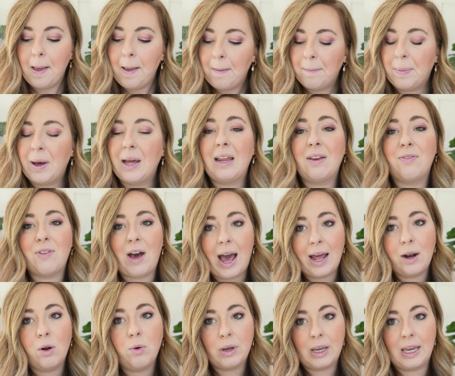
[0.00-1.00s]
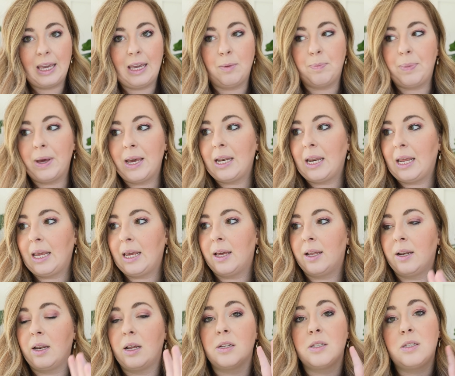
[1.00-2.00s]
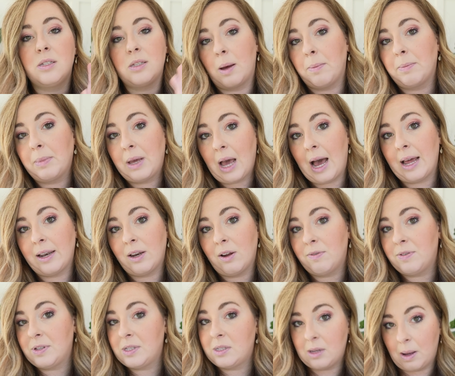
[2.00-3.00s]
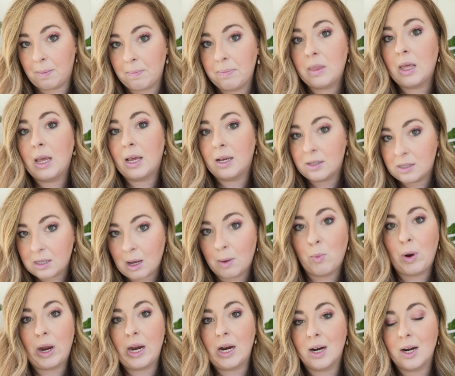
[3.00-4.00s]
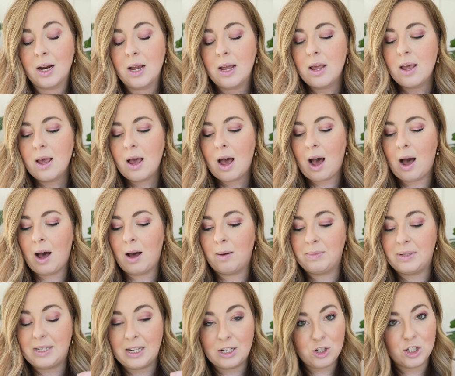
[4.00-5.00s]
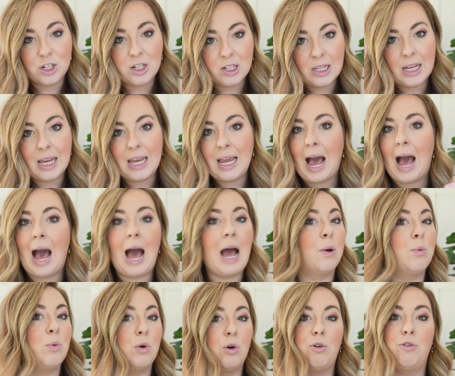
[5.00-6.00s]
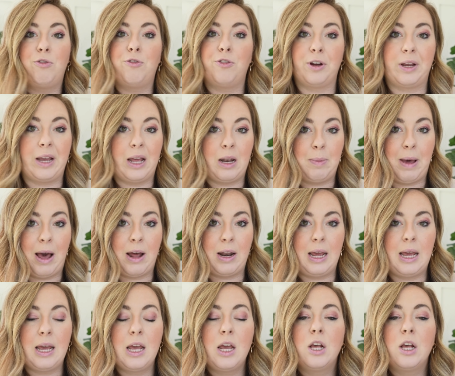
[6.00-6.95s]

but if I don't keep it in some kind of something somewhere um, digitally, I will forget about it.